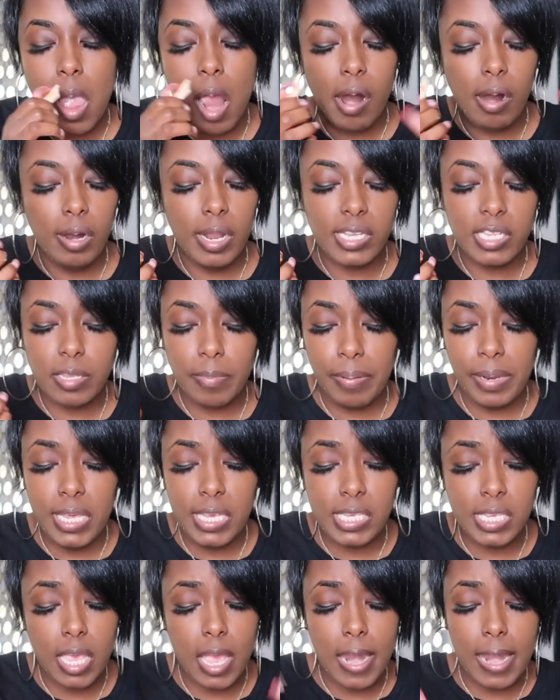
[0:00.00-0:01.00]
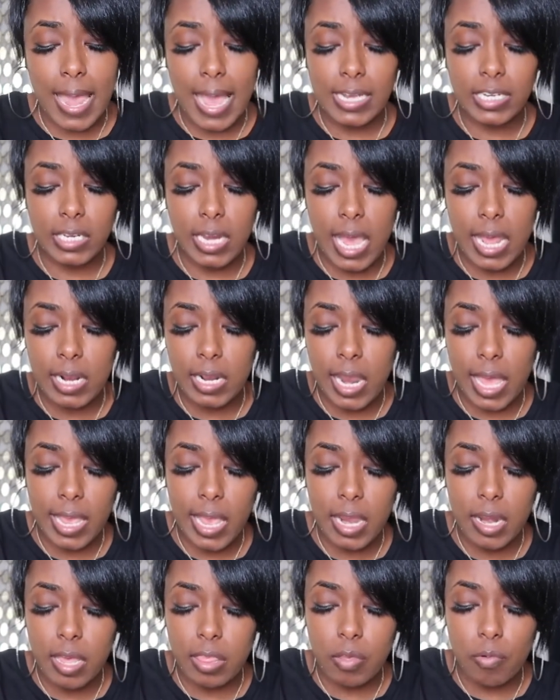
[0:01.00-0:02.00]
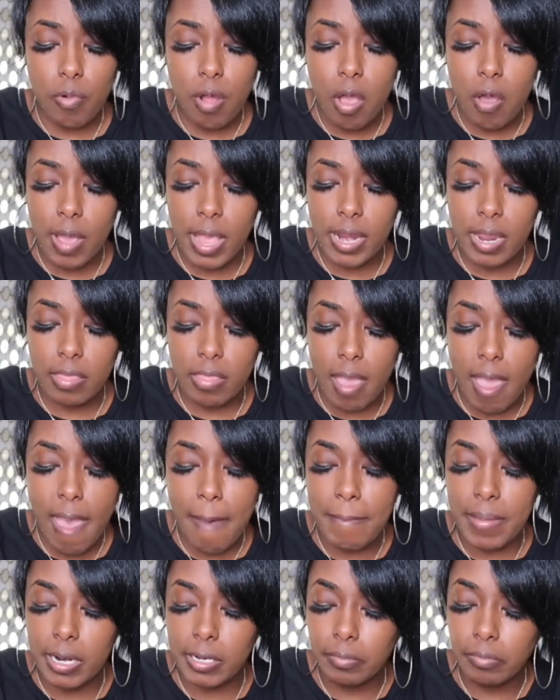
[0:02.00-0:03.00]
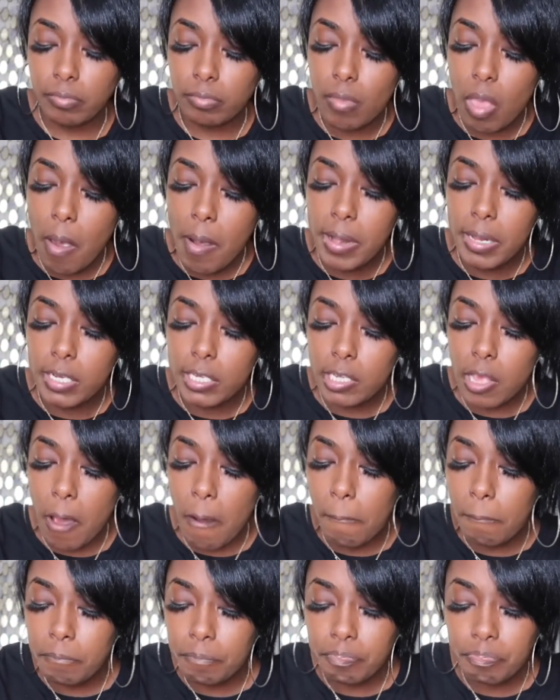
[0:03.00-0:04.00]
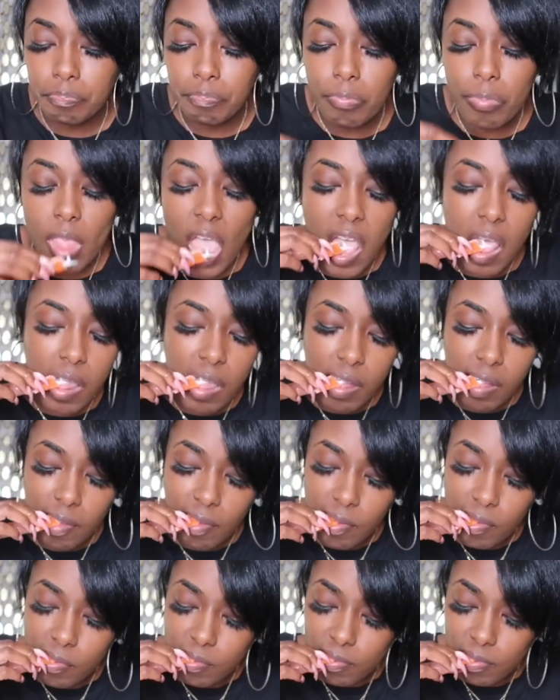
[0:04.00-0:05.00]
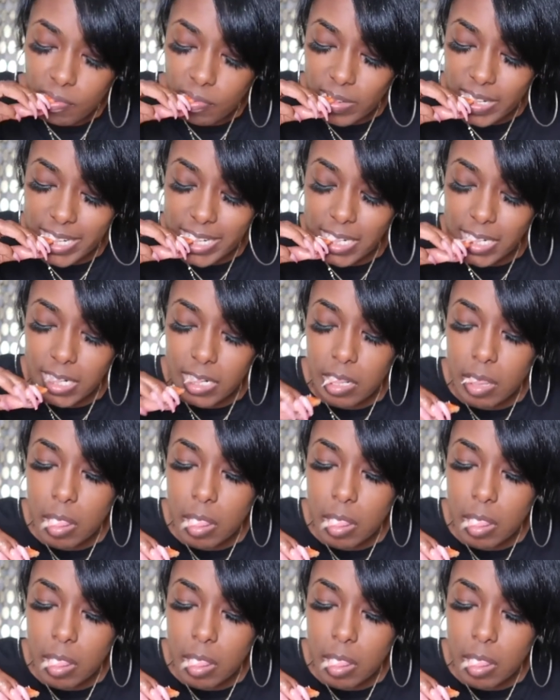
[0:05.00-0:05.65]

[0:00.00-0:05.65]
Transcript: lets the police in nonchalantly, like ain't nothing wrong, ain't nothing happened. So once